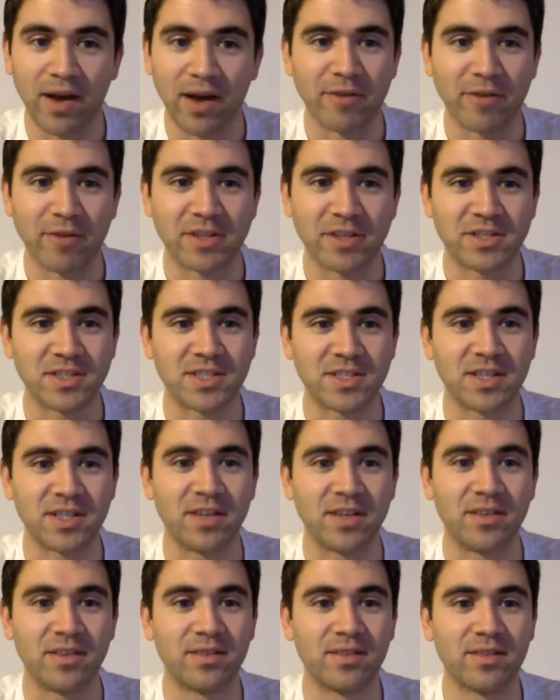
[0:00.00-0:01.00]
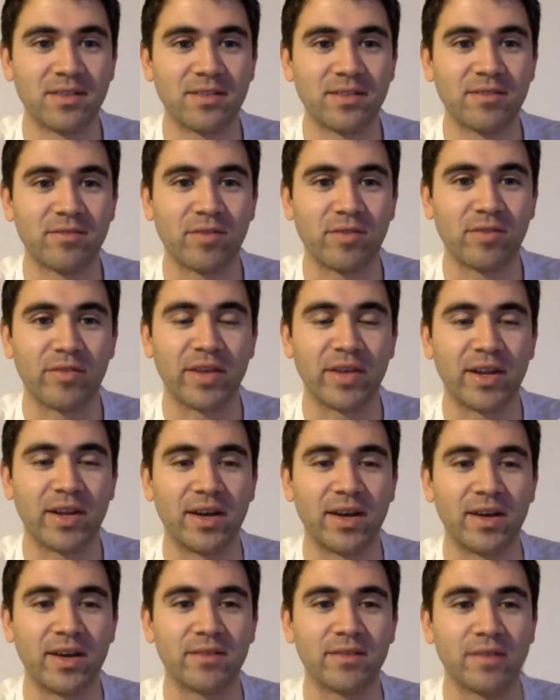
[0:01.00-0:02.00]
Richardson for
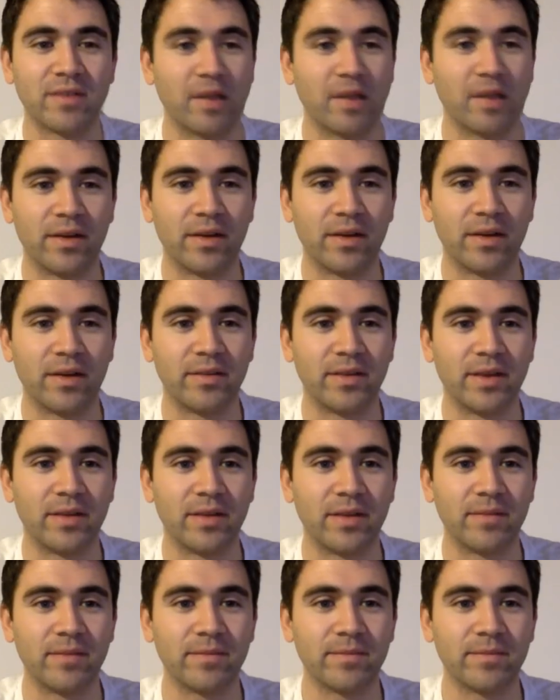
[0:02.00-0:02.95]
Villa, yeah.